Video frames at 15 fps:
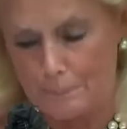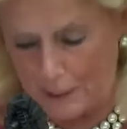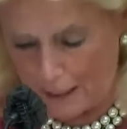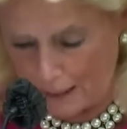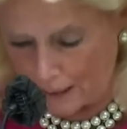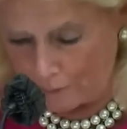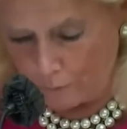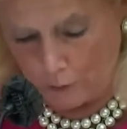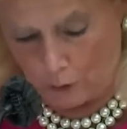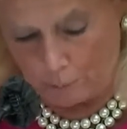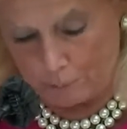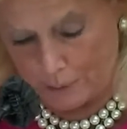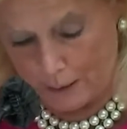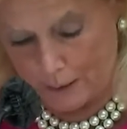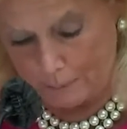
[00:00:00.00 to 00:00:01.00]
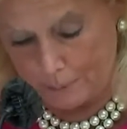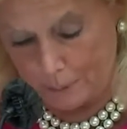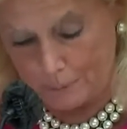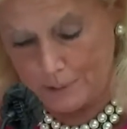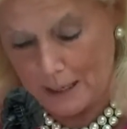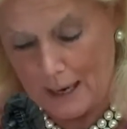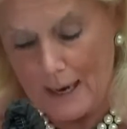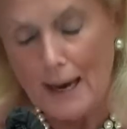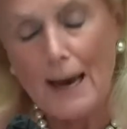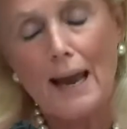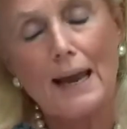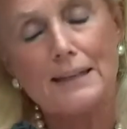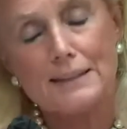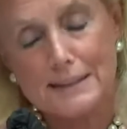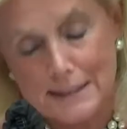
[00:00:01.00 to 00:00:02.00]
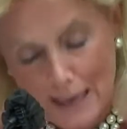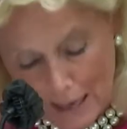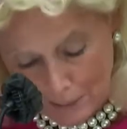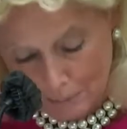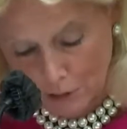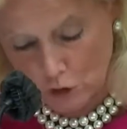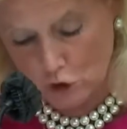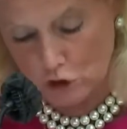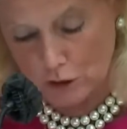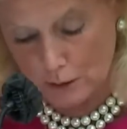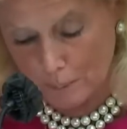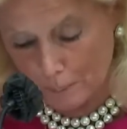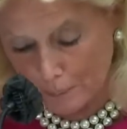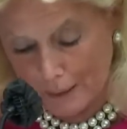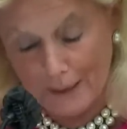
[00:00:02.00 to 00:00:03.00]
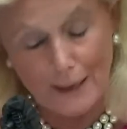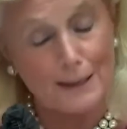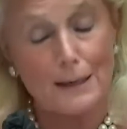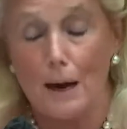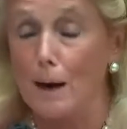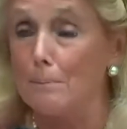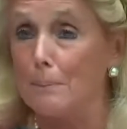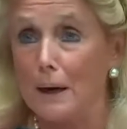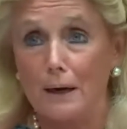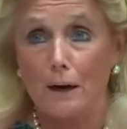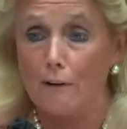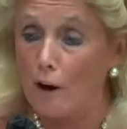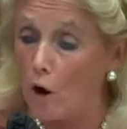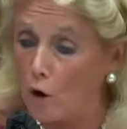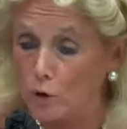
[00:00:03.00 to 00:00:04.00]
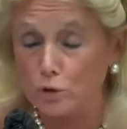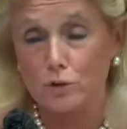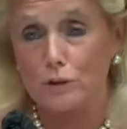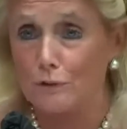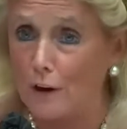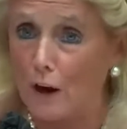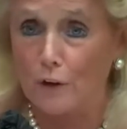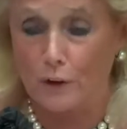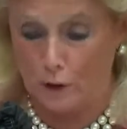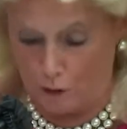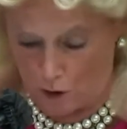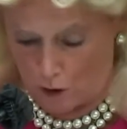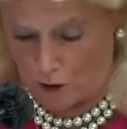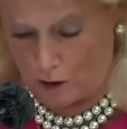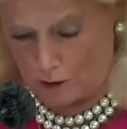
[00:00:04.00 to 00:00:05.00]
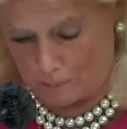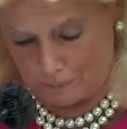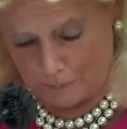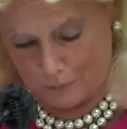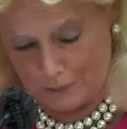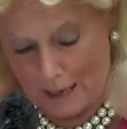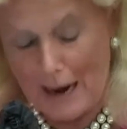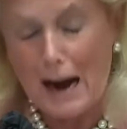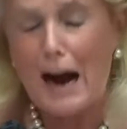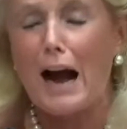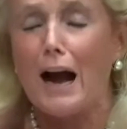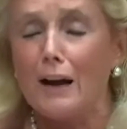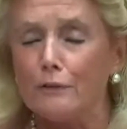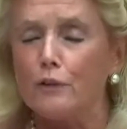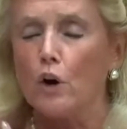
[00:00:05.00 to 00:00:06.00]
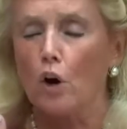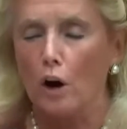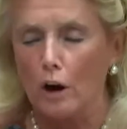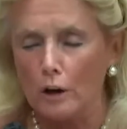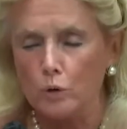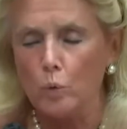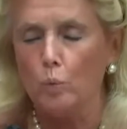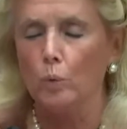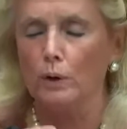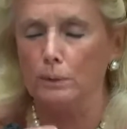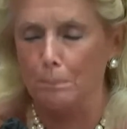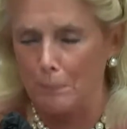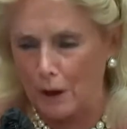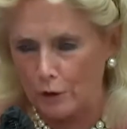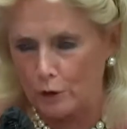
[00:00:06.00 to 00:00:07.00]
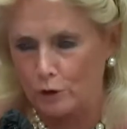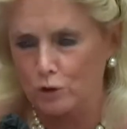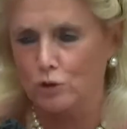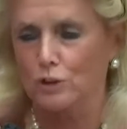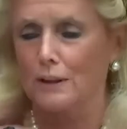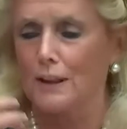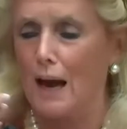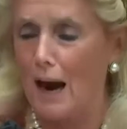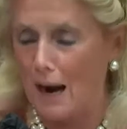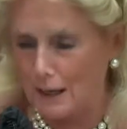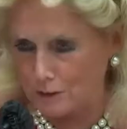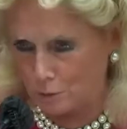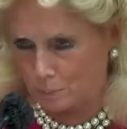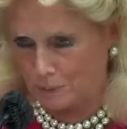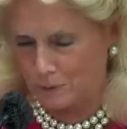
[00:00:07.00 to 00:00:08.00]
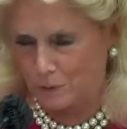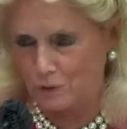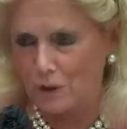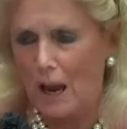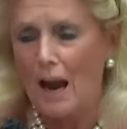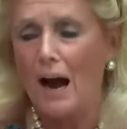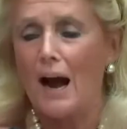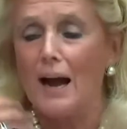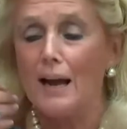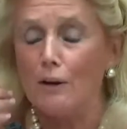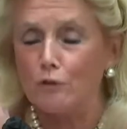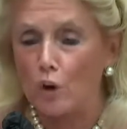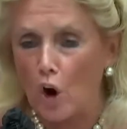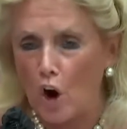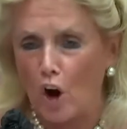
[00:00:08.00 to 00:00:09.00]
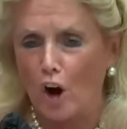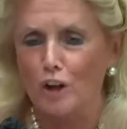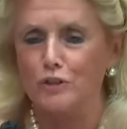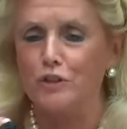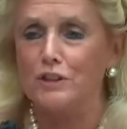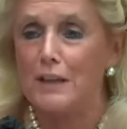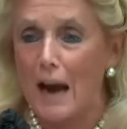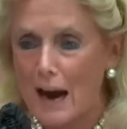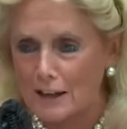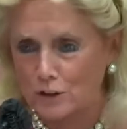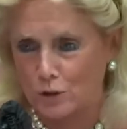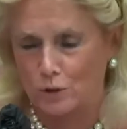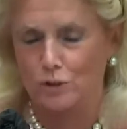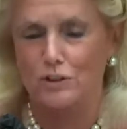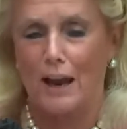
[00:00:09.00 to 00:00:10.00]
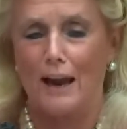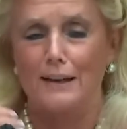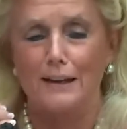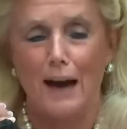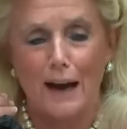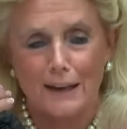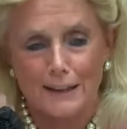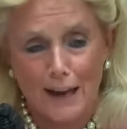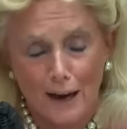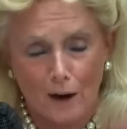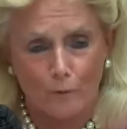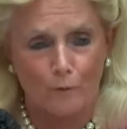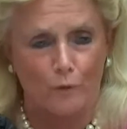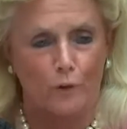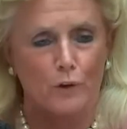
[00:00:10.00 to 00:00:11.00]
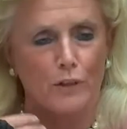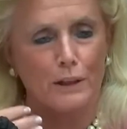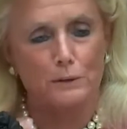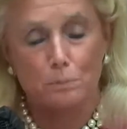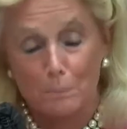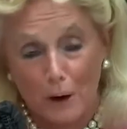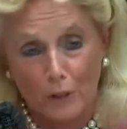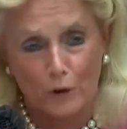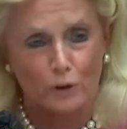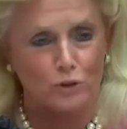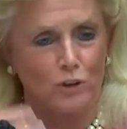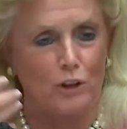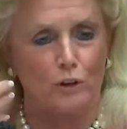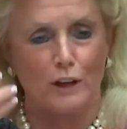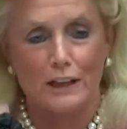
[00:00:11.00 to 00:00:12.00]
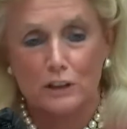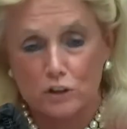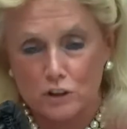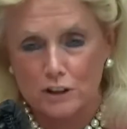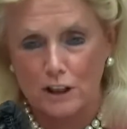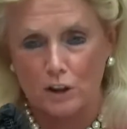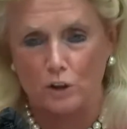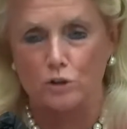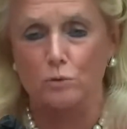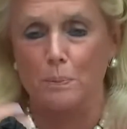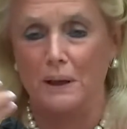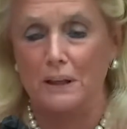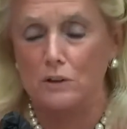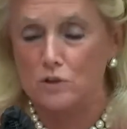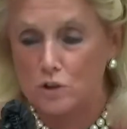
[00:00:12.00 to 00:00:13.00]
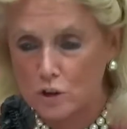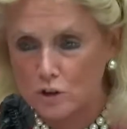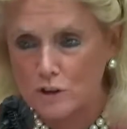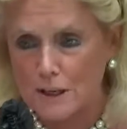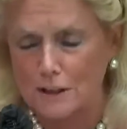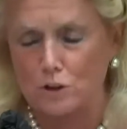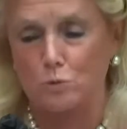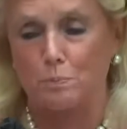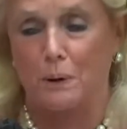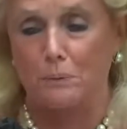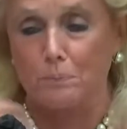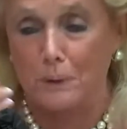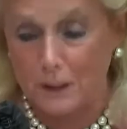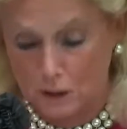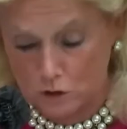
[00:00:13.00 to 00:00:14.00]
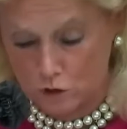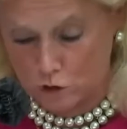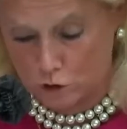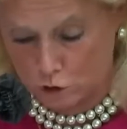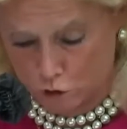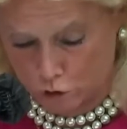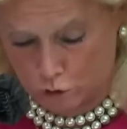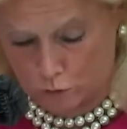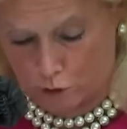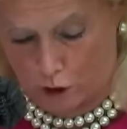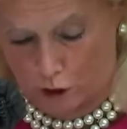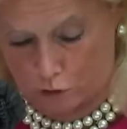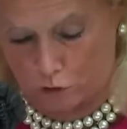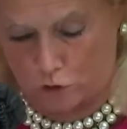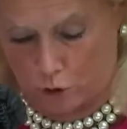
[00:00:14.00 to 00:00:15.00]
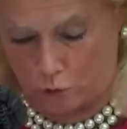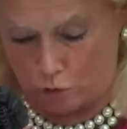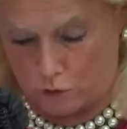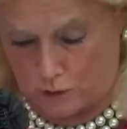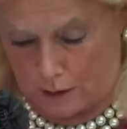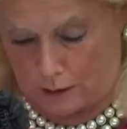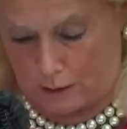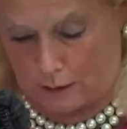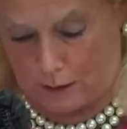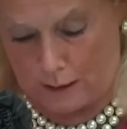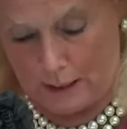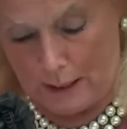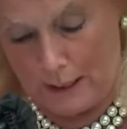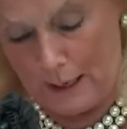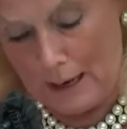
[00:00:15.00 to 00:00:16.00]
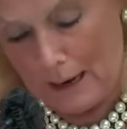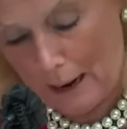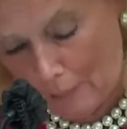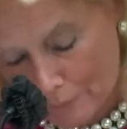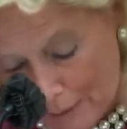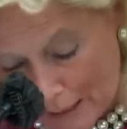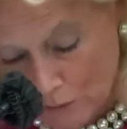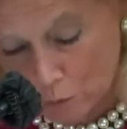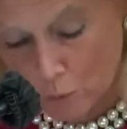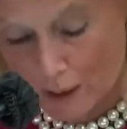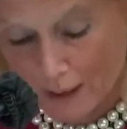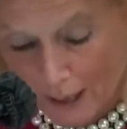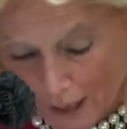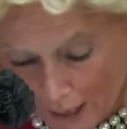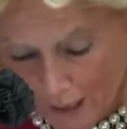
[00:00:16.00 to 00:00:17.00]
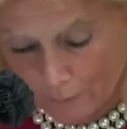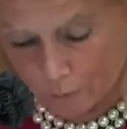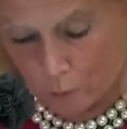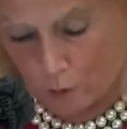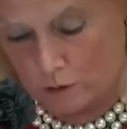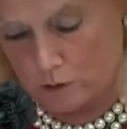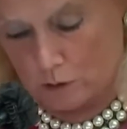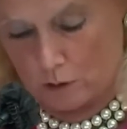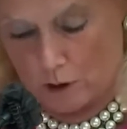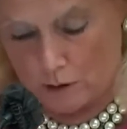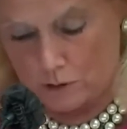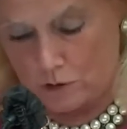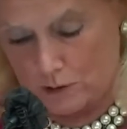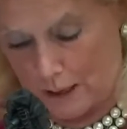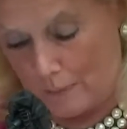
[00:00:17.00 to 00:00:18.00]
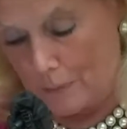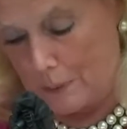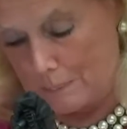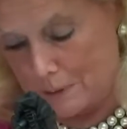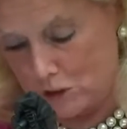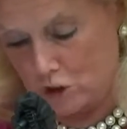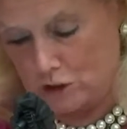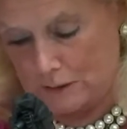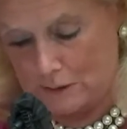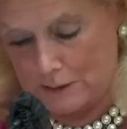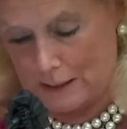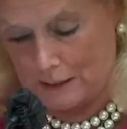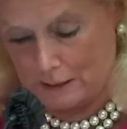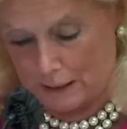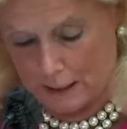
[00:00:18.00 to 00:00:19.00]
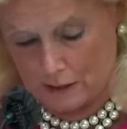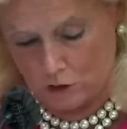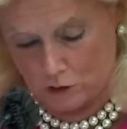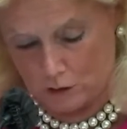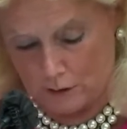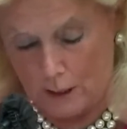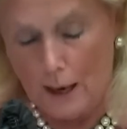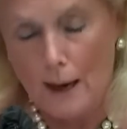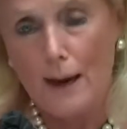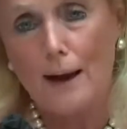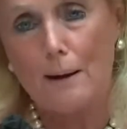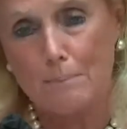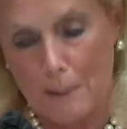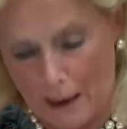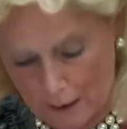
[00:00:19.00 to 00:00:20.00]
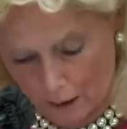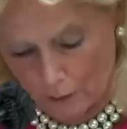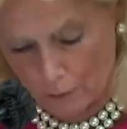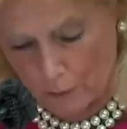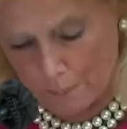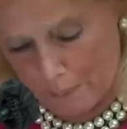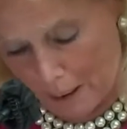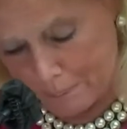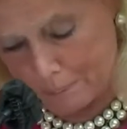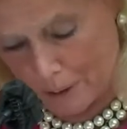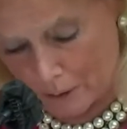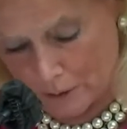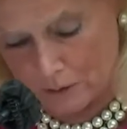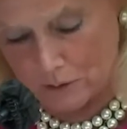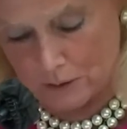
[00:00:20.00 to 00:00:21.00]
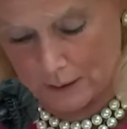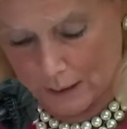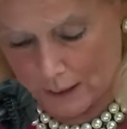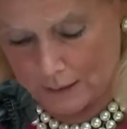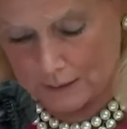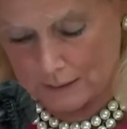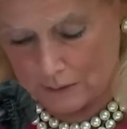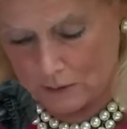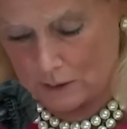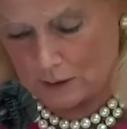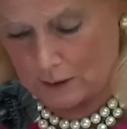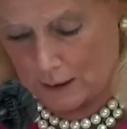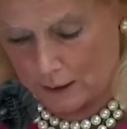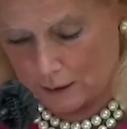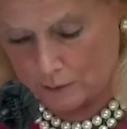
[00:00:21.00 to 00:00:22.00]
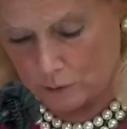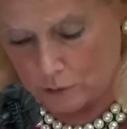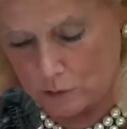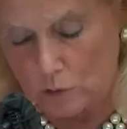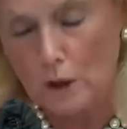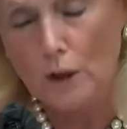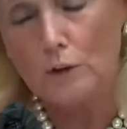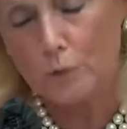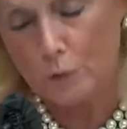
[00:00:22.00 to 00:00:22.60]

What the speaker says: and behavioral problems, and damage to the brain, among a host of other harms. I've gone with mothers to the hospitals. I have called doctors and gotten help for these mothers that are in tears because they're desperate because their children are so sick. And that's why I have worked alongside the Michigan delegation and my other bipartisan colleagues in Congress